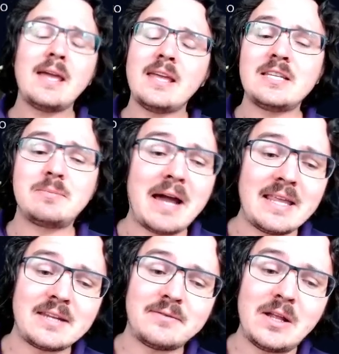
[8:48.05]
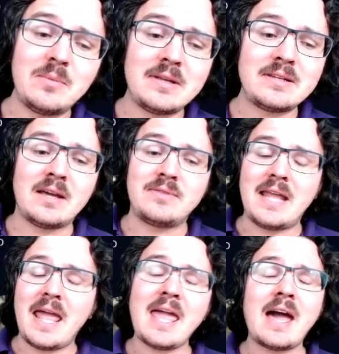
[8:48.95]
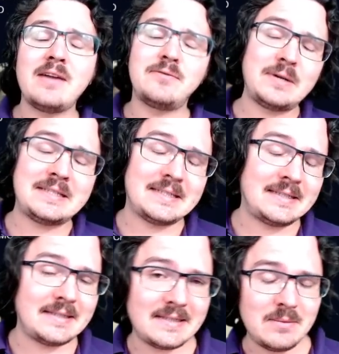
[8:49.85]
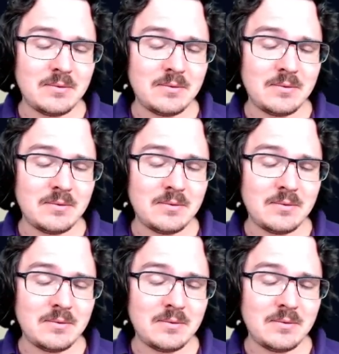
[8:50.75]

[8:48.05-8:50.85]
He's behind the development of an AI voice assistant,